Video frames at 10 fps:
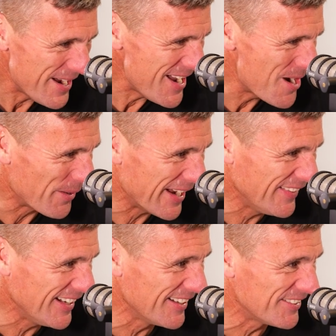Wow.
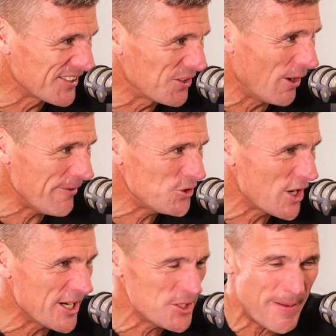And then did life
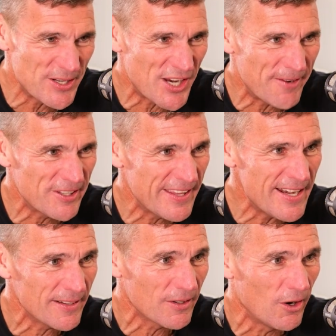change much after
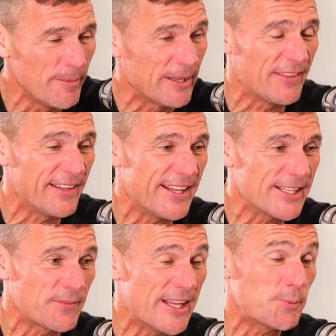that? I mean,
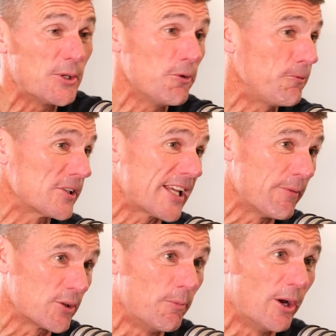that's when you first
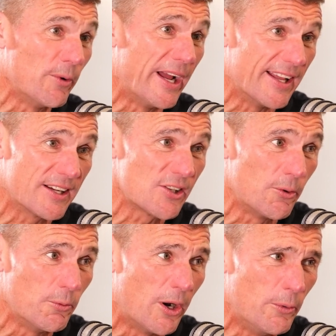came onto my radar, because
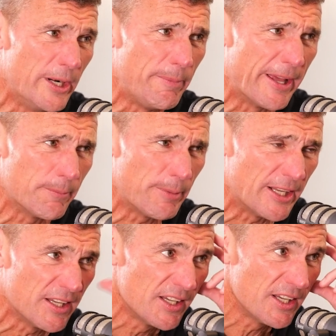I read about it.
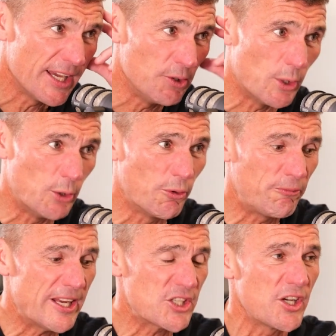But in
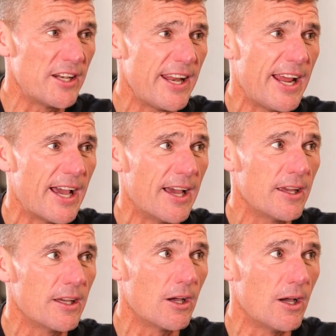reflection
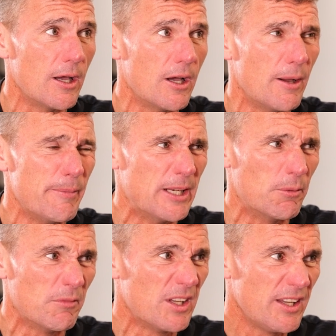now, I mean,
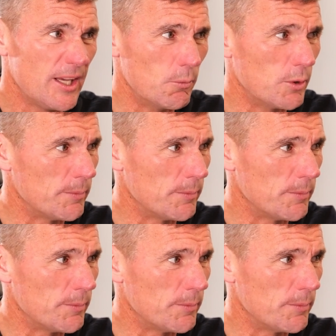it